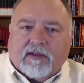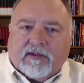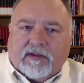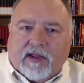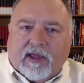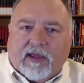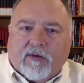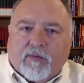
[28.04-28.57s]

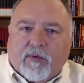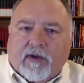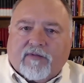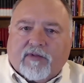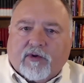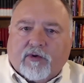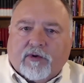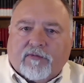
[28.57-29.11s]
Today, we
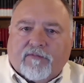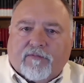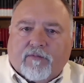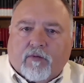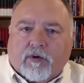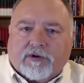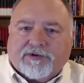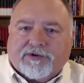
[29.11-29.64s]
have the good
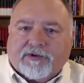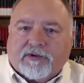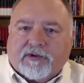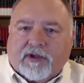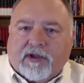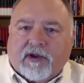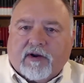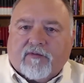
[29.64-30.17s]
fortune
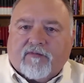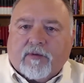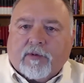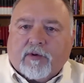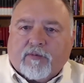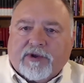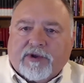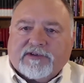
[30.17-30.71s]
to hear
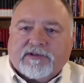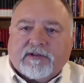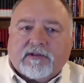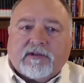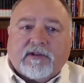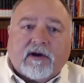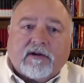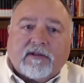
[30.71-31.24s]
from a
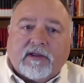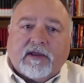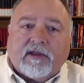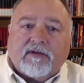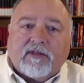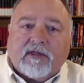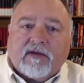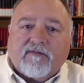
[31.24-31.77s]
recent
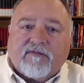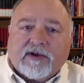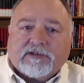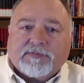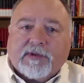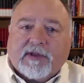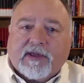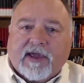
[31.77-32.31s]
inductee to the
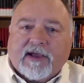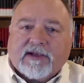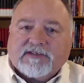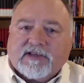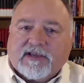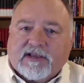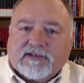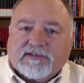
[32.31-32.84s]
Investment
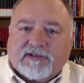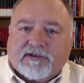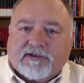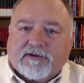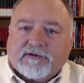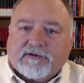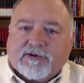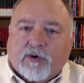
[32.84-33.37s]
Casting
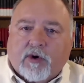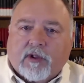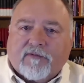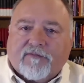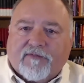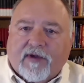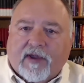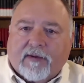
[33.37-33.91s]
Institute's Hall
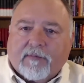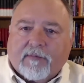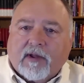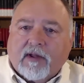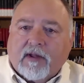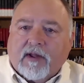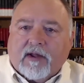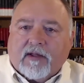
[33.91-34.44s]
of Fame,
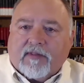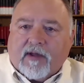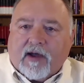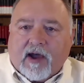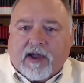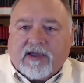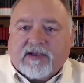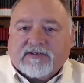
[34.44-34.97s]
the
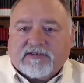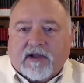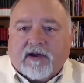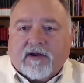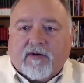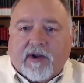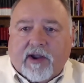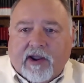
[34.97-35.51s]
highest
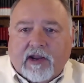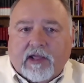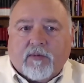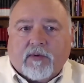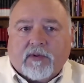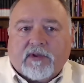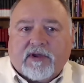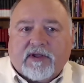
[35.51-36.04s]
honor
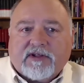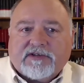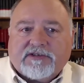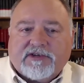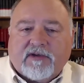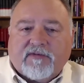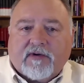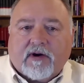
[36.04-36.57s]
anyone can
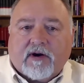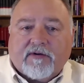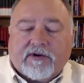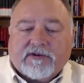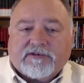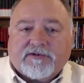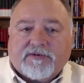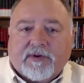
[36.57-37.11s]
achieve in our
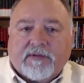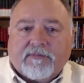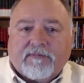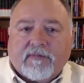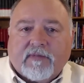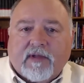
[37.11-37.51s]
industry.